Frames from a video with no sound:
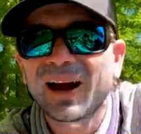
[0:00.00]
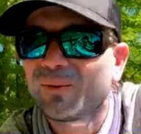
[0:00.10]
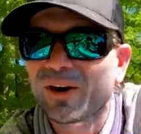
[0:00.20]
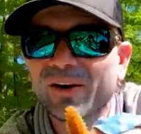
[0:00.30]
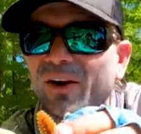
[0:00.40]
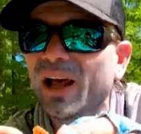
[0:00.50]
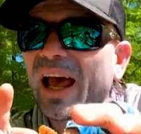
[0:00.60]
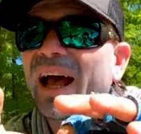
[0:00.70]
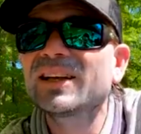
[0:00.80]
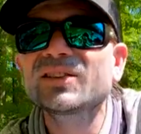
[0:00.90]
I want
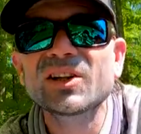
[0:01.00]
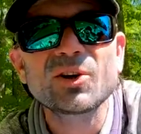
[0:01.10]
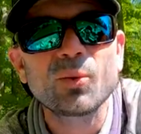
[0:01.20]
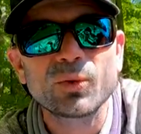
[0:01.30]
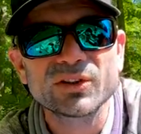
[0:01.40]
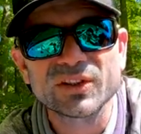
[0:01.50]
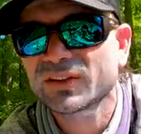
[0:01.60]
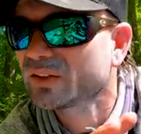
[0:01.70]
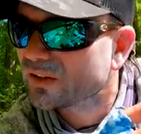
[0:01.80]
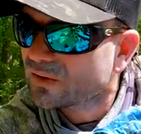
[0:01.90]
as little
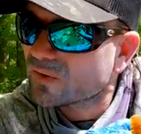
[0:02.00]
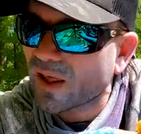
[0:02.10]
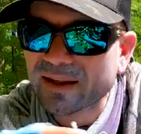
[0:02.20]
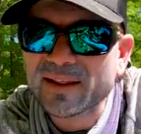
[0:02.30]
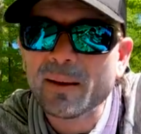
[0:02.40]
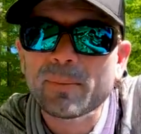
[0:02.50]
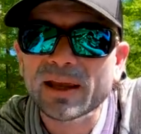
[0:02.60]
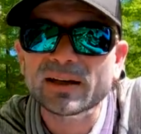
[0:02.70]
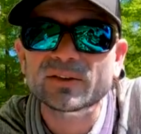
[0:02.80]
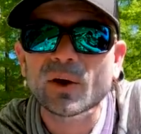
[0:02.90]
resistance as that
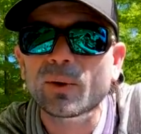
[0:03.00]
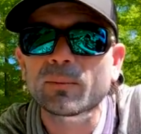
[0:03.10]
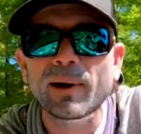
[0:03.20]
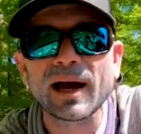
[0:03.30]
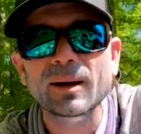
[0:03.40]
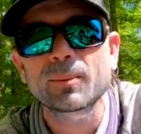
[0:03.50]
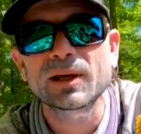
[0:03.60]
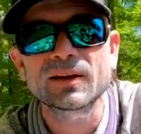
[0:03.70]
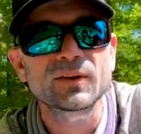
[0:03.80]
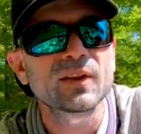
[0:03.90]
bait is going back,
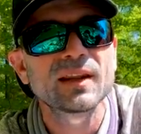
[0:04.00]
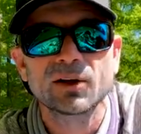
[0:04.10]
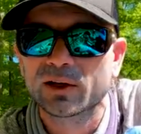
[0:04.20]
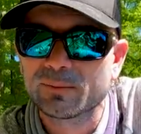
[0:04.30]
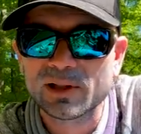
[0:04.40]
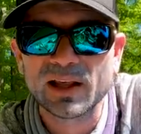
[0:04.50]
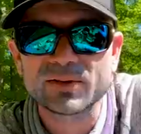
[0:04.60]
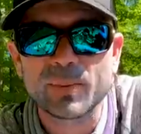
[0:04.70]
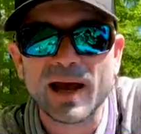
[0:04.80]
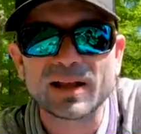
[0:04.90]
because it'll give me
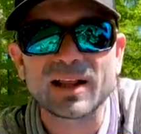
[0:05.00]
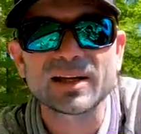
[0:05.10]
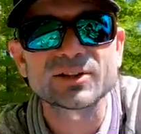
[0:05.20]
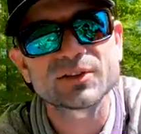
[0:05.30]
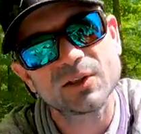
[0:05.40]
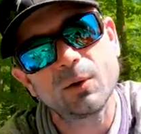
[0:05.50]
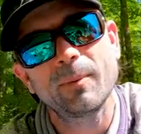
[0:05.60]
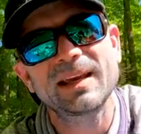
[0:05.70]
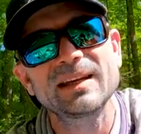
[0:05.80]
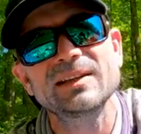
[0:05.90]
less backlashes and it'll
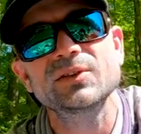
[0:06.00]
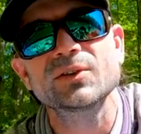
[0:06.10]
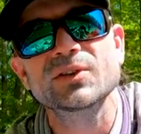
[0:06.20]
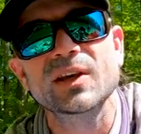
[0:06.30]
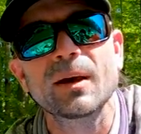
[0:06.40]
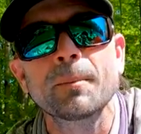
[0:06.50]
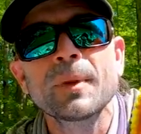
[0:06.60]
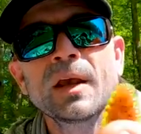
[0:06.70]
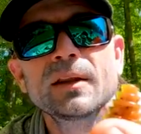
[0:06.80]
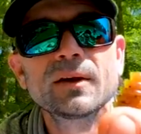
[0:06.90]
make it easier to skip.
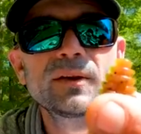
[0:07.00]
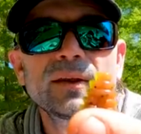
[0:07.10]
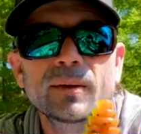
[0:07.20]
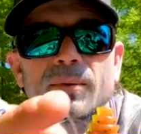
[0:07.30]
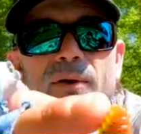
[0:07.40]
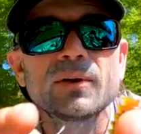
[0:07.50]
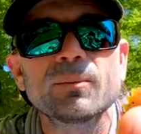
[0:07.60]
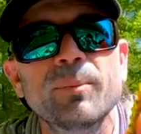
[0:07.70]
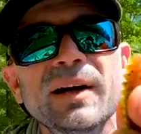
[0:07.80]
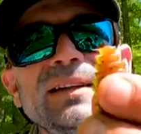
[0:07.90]
The other thing I'm going to do is
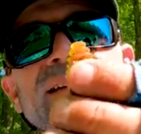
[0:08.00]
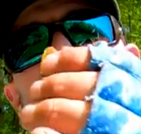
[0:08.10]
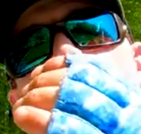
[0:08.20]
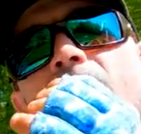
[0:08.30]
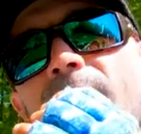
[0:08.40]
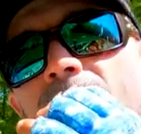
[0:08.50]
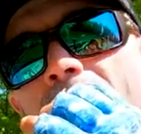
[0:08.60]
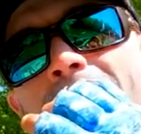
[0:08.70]
bite the tip off,